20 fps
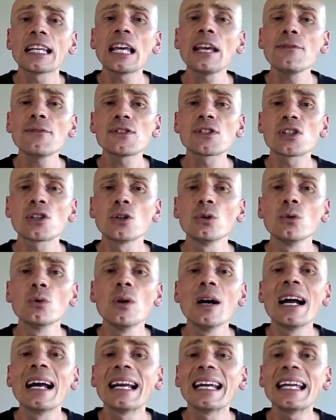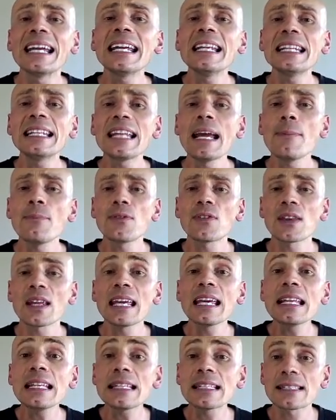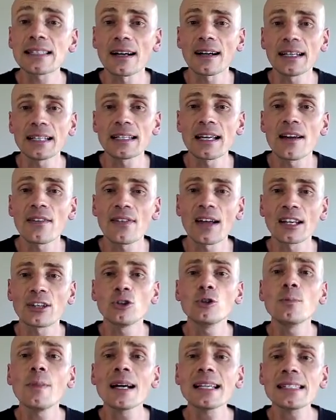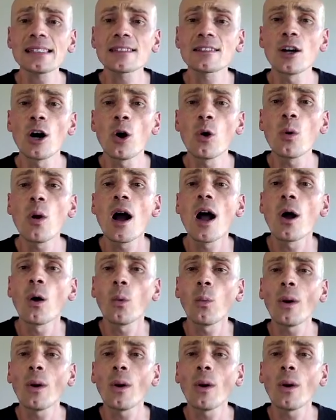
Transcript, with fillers: gives you in-depth insight that you must know